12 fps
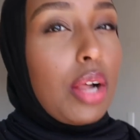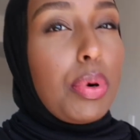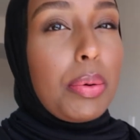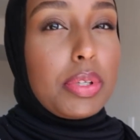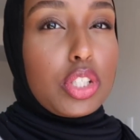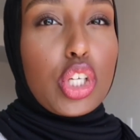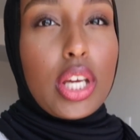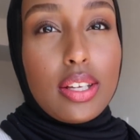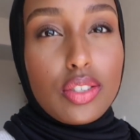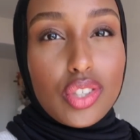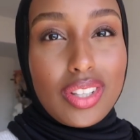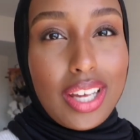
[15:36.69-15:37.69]
I'll probably
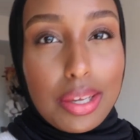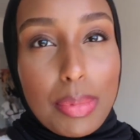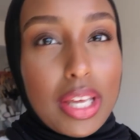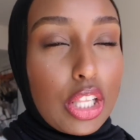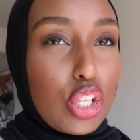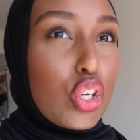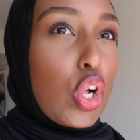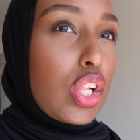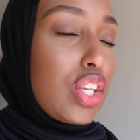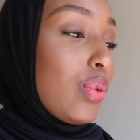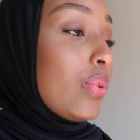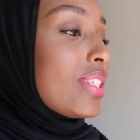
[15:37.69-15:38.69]
change and like make it look
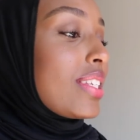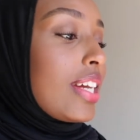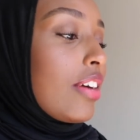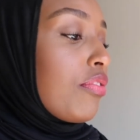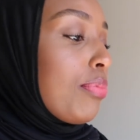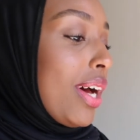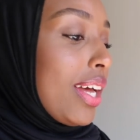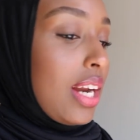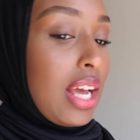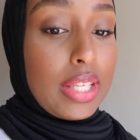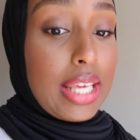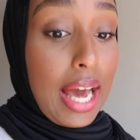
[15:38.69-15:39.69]
all cute and stuff,
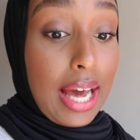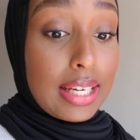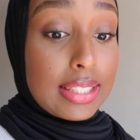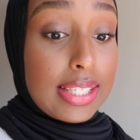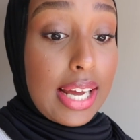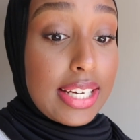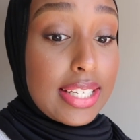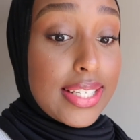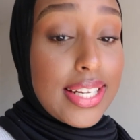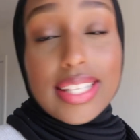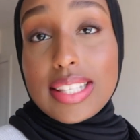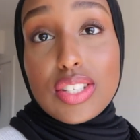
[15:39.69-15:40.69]
but yeah, I need
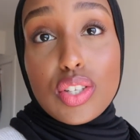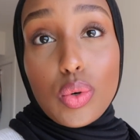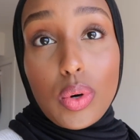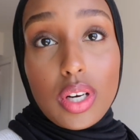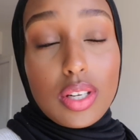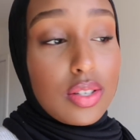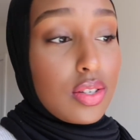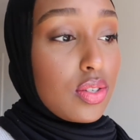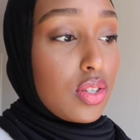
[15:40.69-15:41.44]
to take these stories.